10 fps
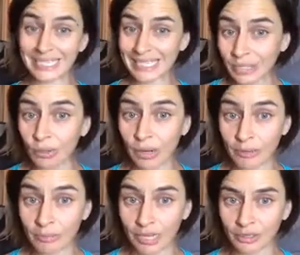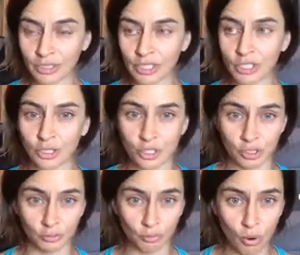in the right balance, to
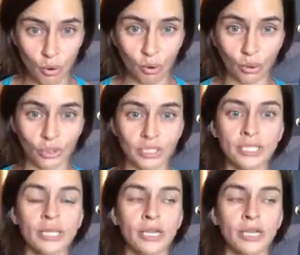support